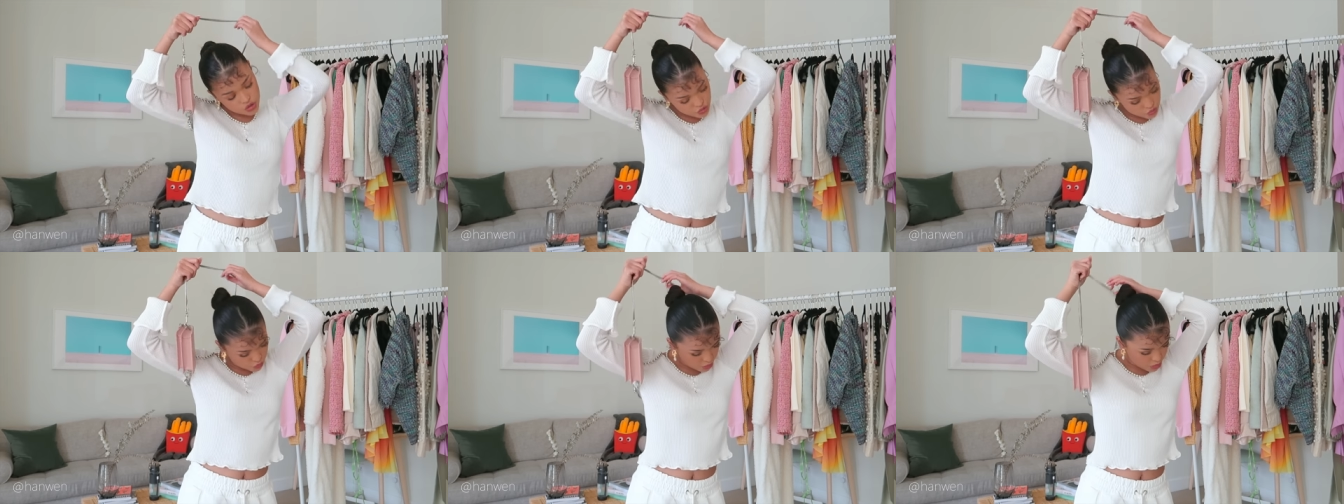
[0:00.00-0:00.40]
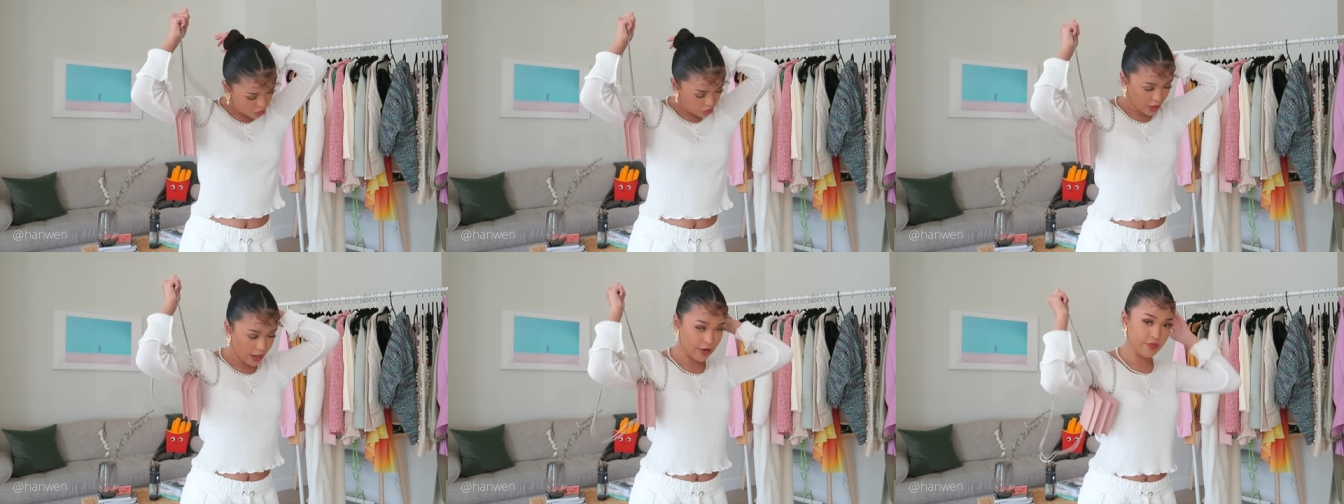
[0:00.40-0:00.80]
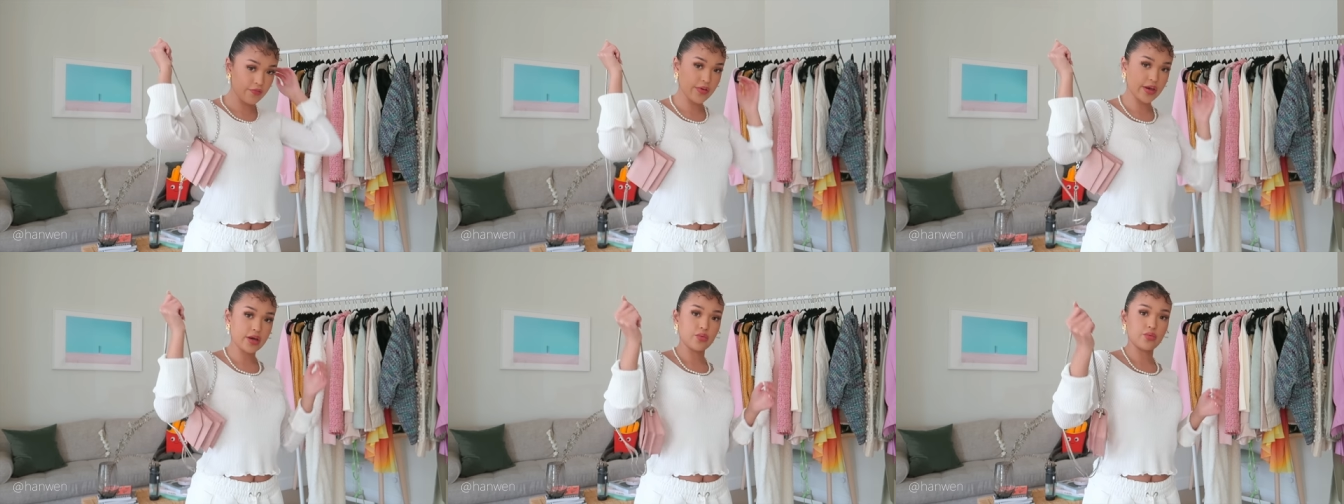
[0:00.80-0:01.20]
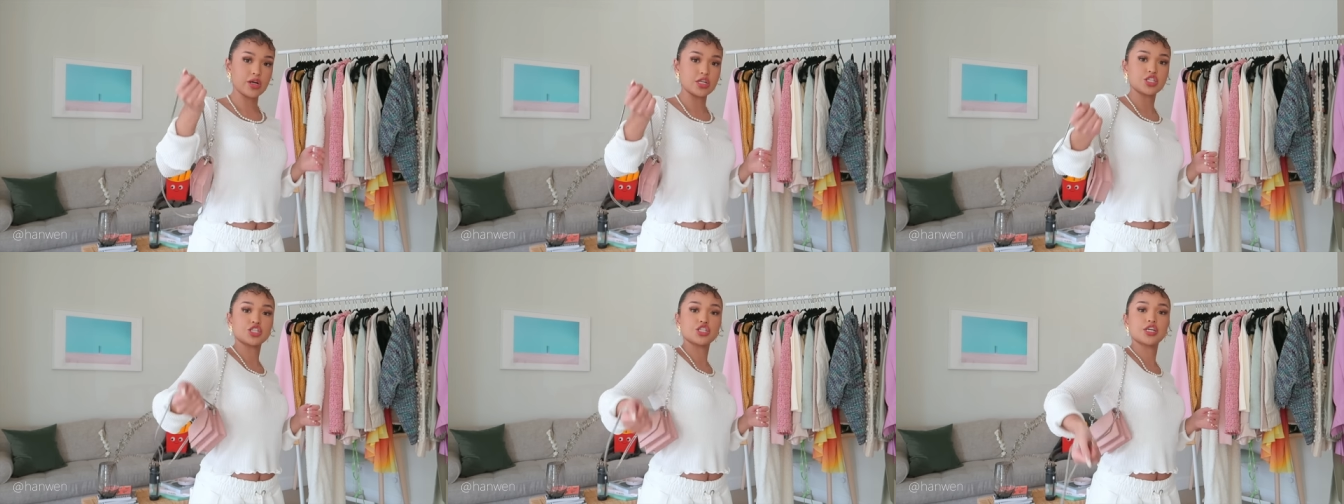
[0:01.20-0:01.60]
to your outfit,
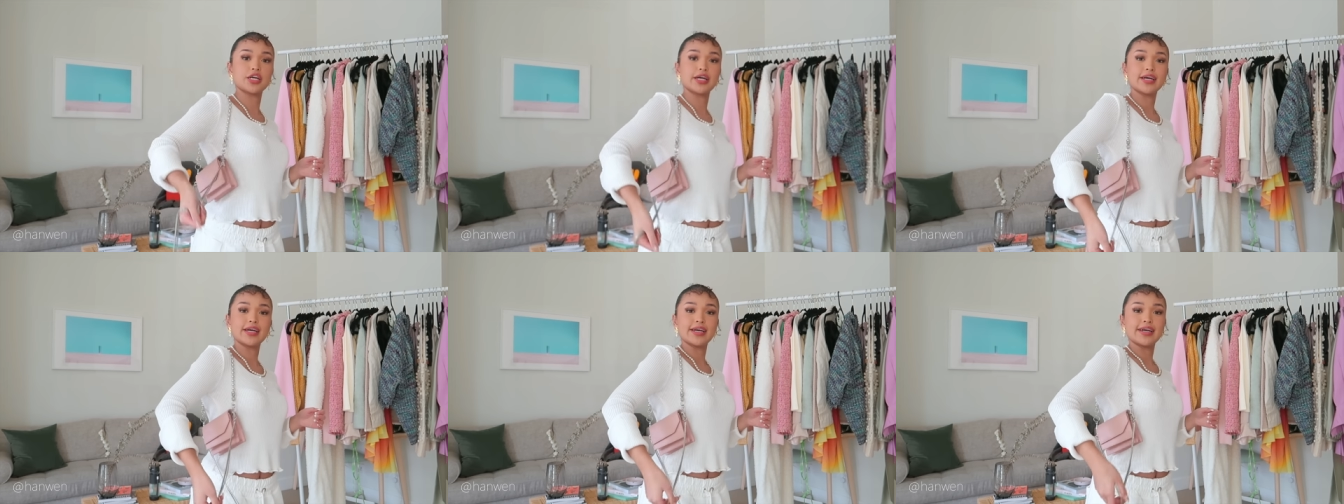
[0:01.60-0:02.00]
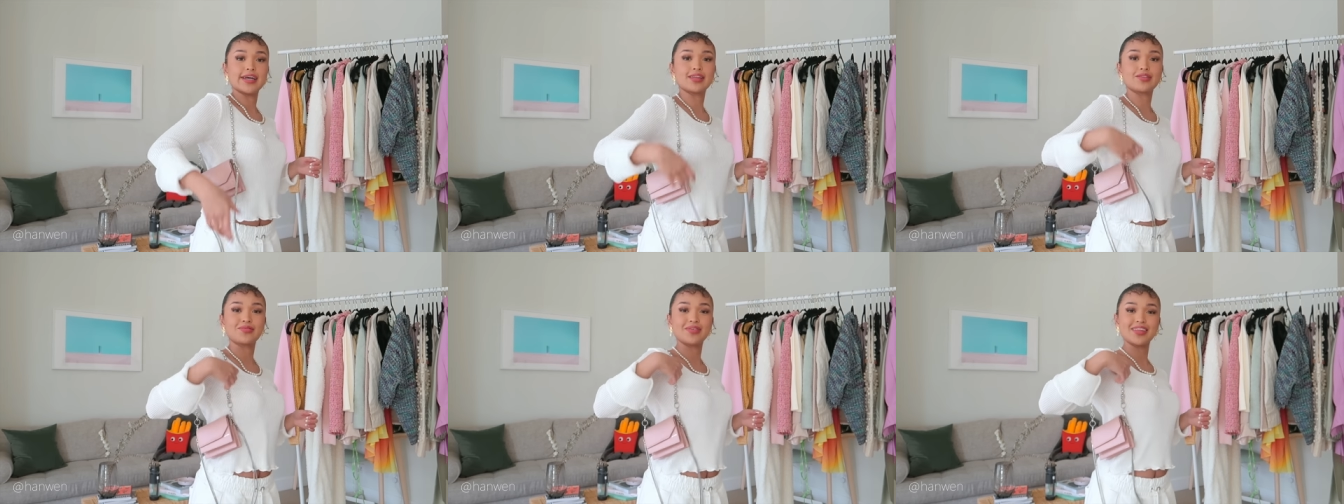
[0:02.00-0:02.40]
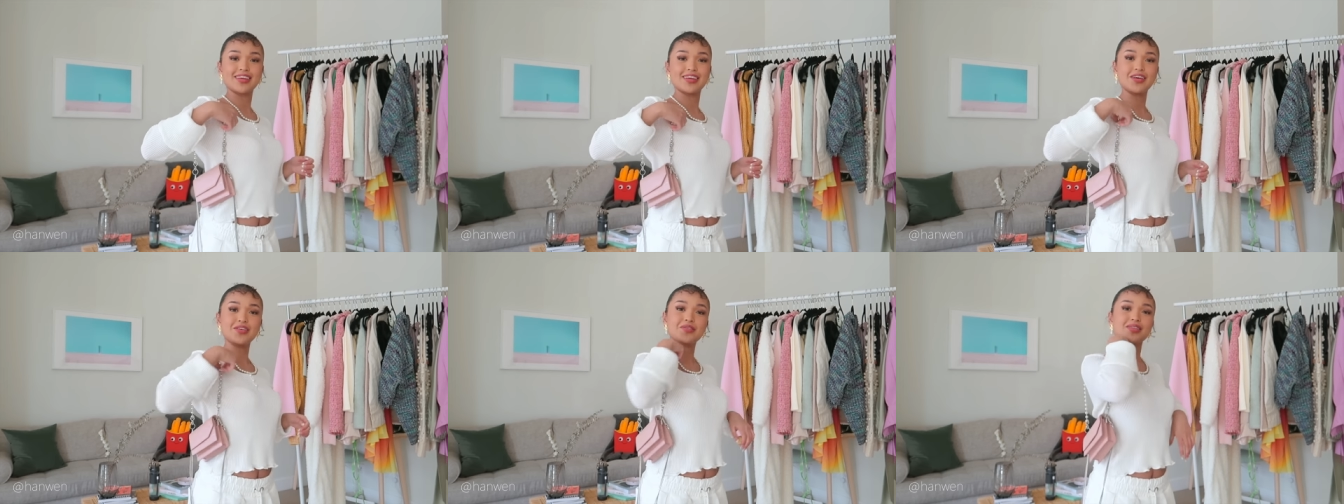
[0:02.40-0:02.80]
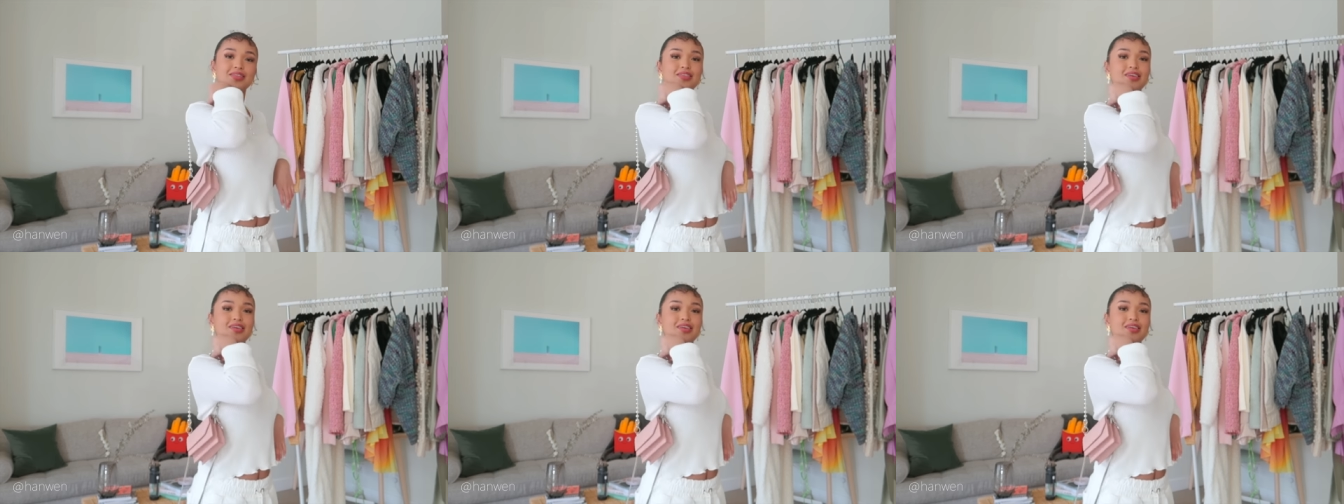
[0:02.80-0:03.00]
which is really cute.